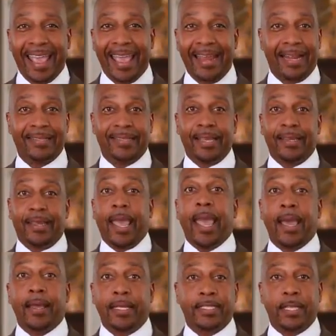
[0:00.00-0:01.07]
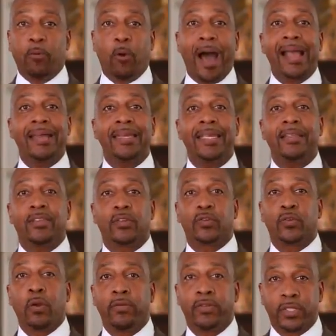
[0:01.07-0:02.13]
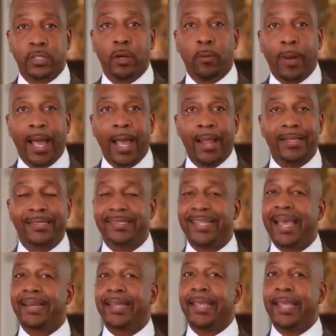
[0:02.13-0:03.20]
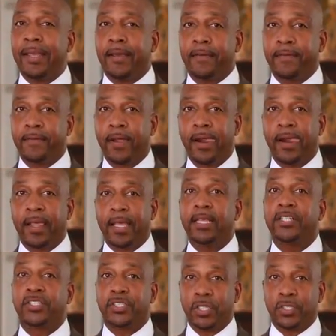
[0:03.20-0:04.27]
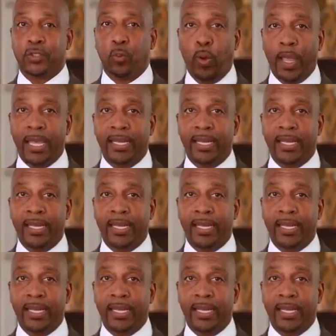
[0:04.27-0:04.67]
And I say, yeah. They say, well, I need the service. You know why? It's not if, it's just when.